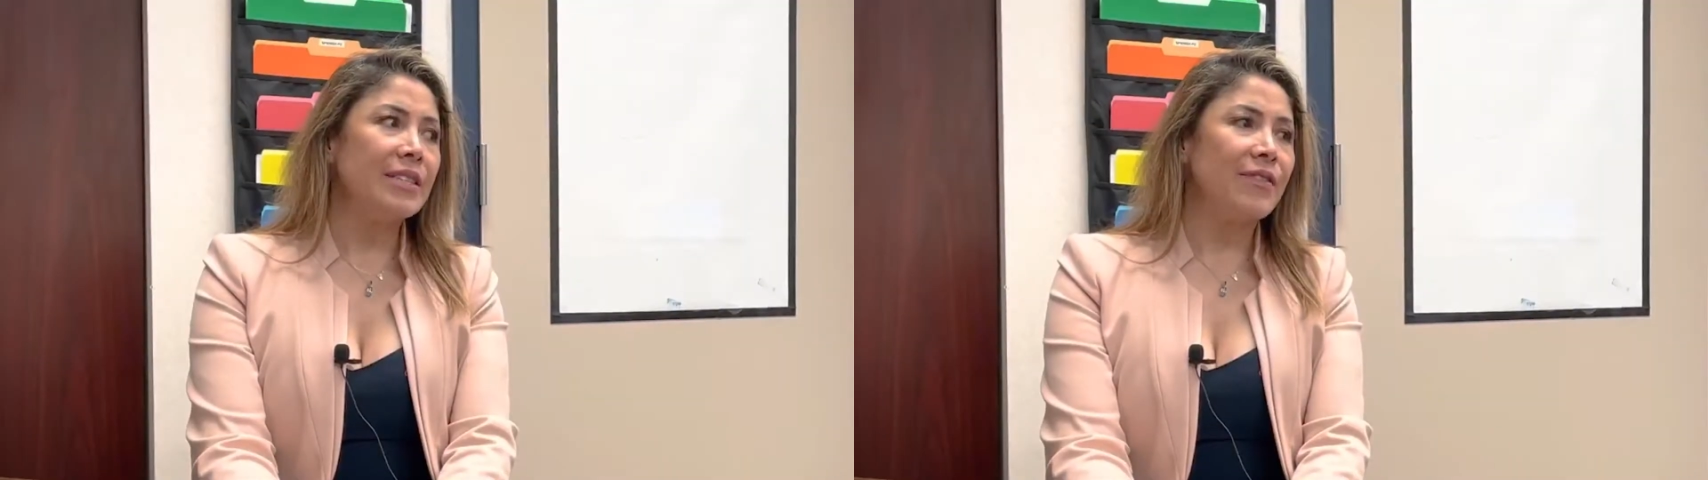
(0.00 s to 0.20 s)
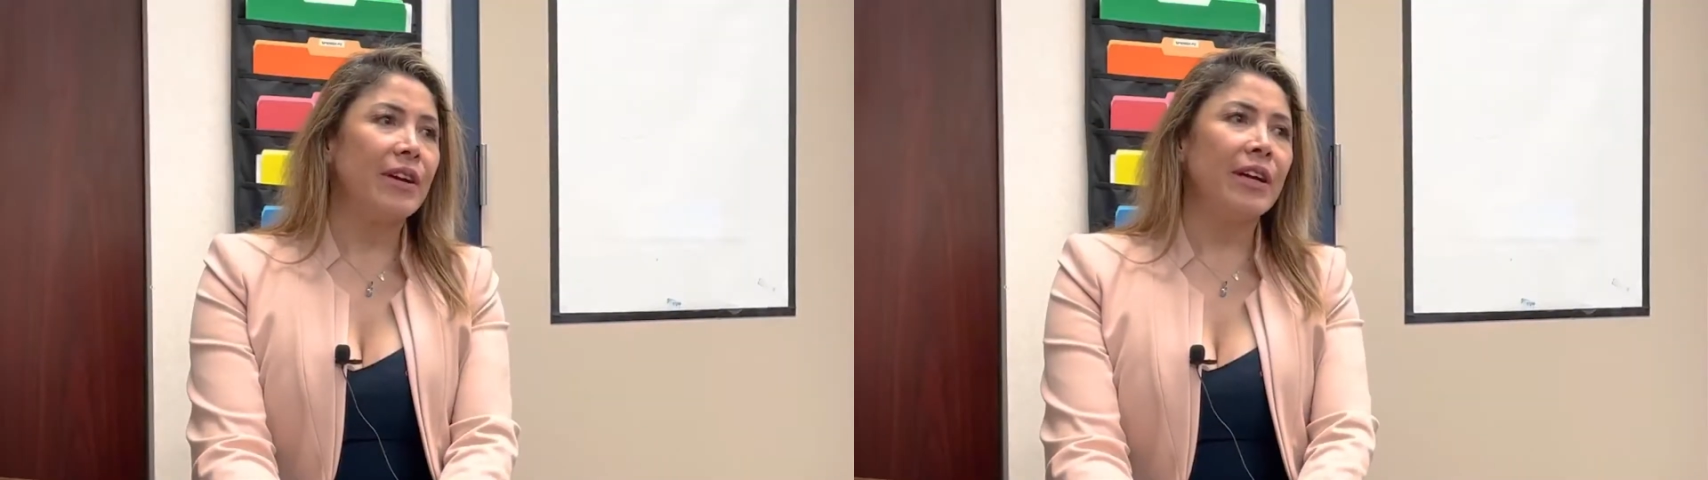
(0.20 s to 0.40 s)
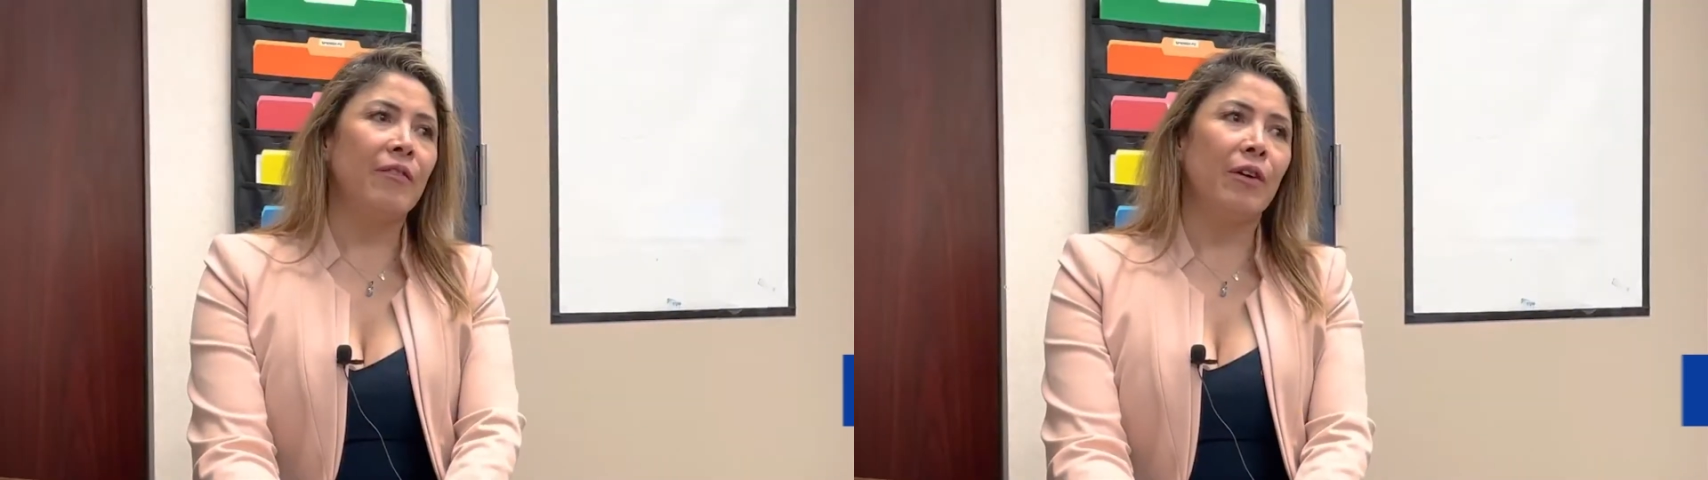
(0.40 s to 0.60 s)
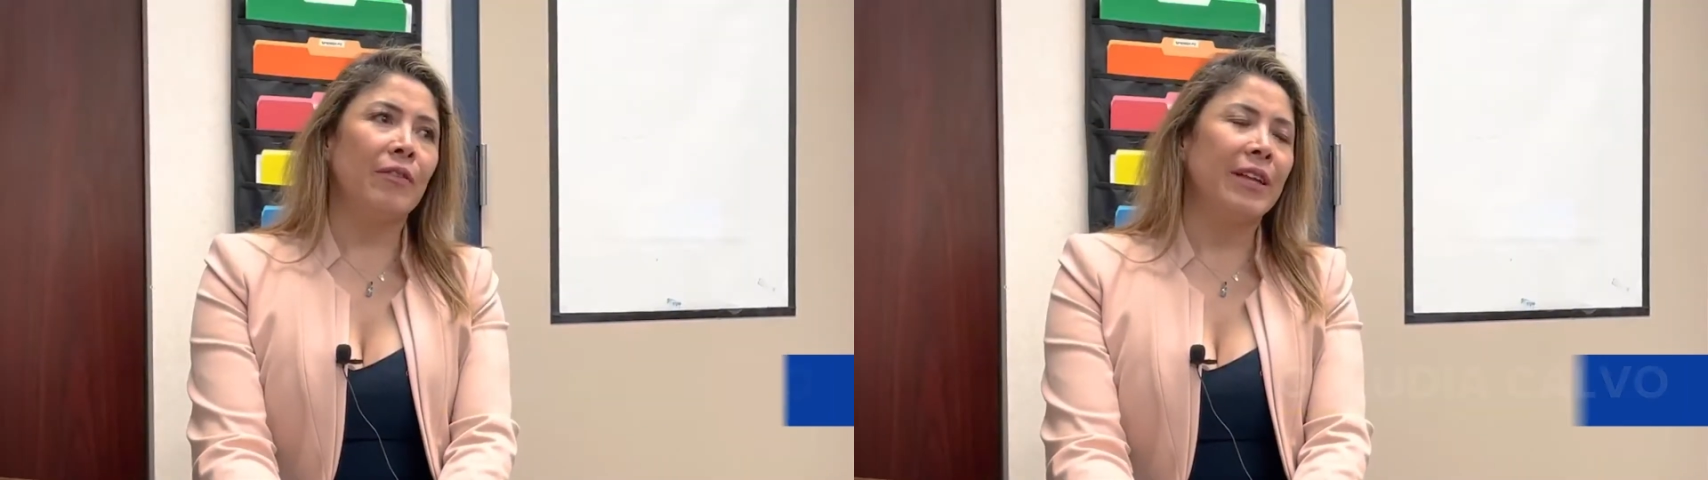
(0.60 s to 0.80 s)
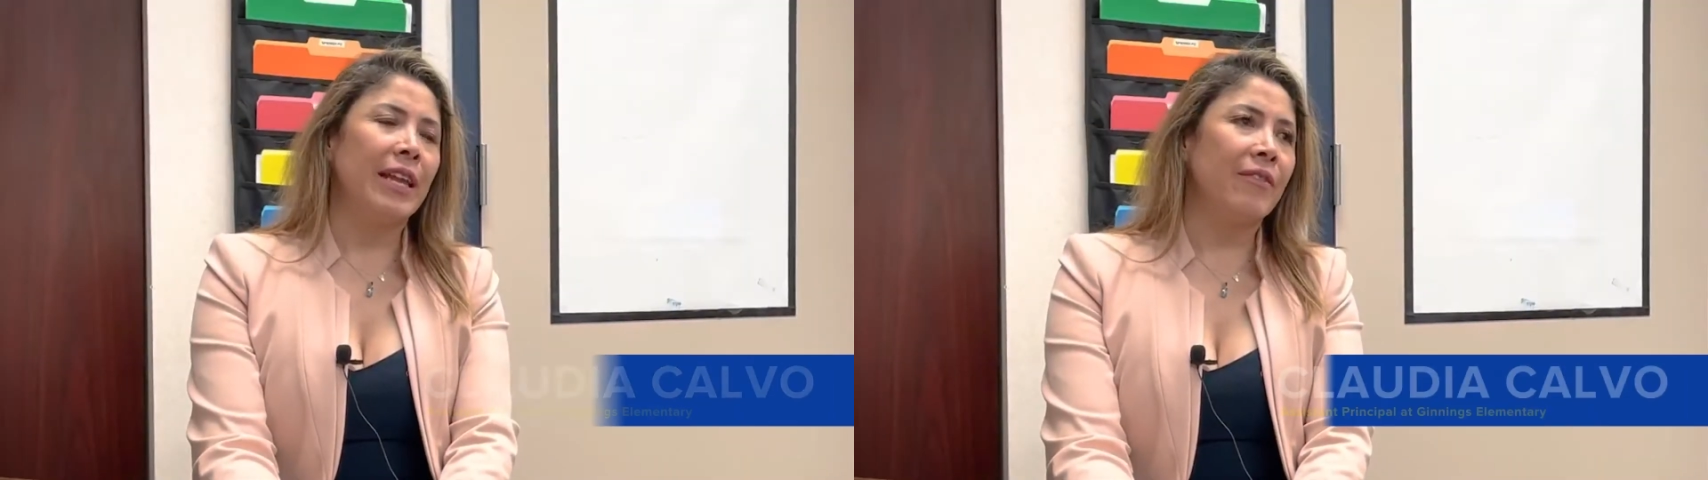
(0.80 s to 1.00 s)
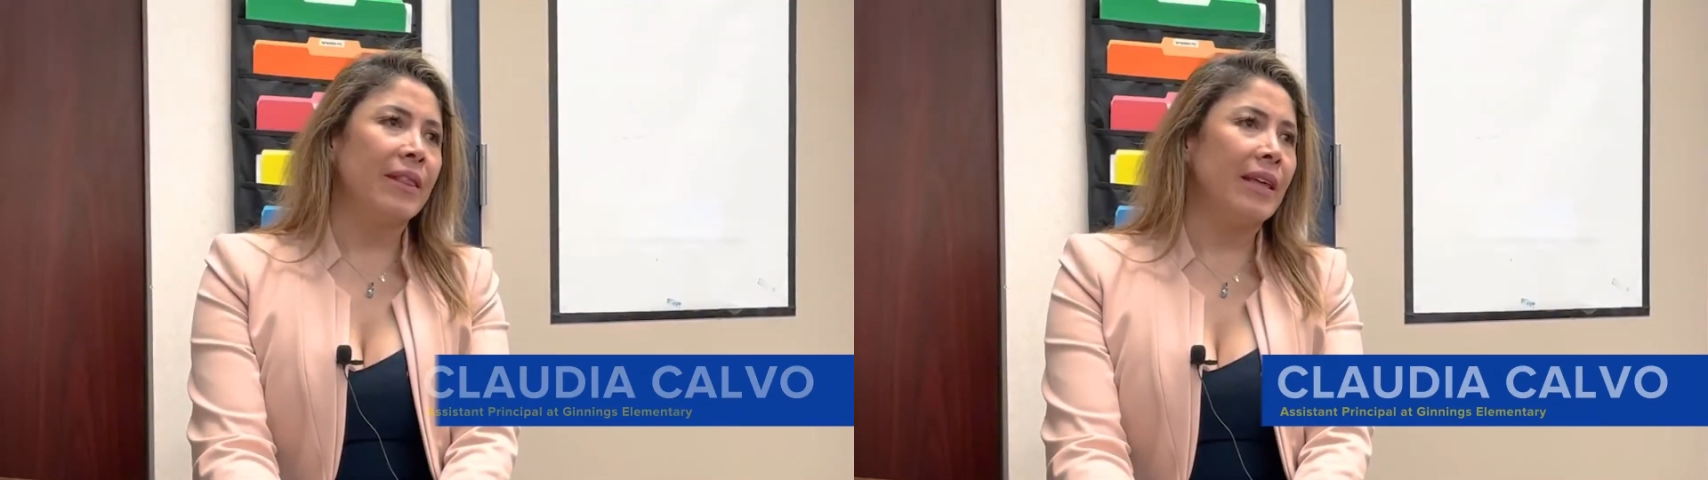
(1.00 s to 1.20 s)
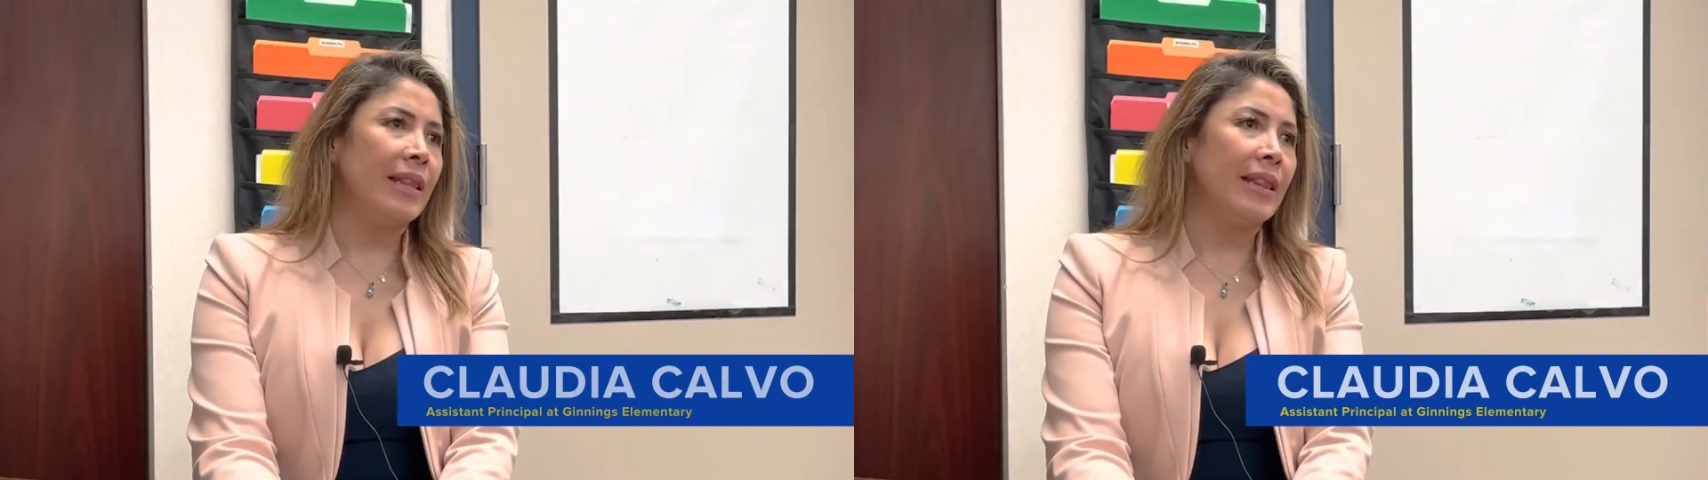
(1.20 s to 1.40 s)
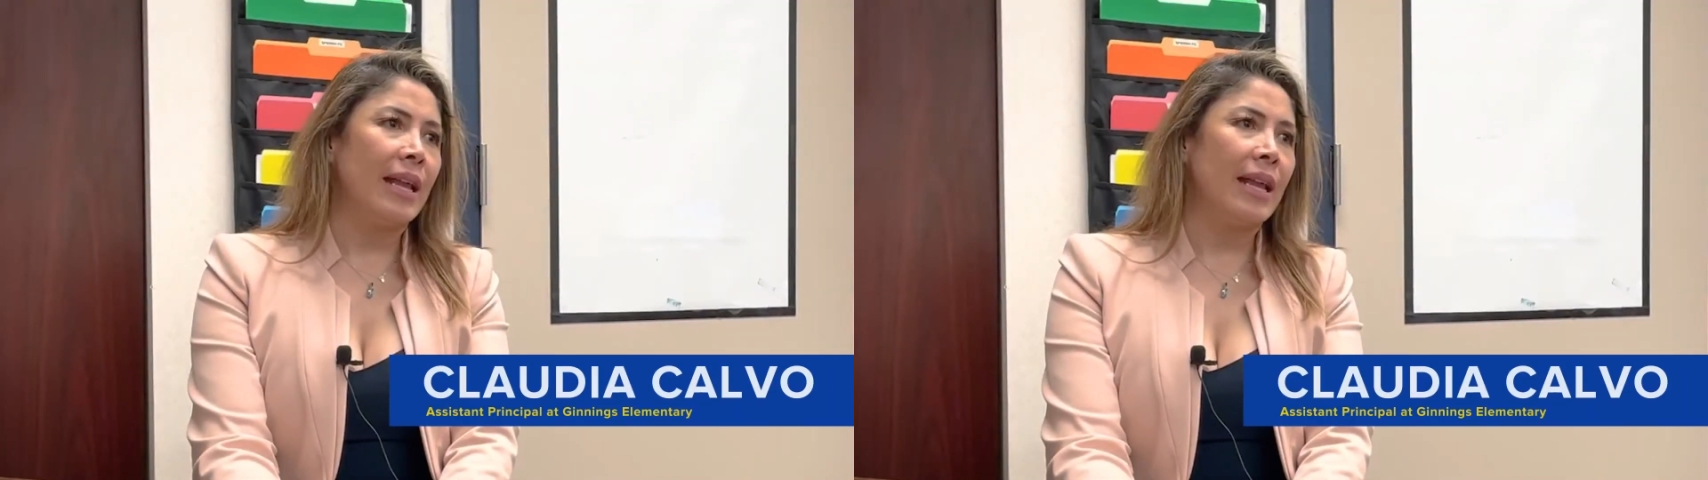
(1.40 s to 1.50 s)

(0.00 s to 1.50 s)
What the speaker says: is very involved in everything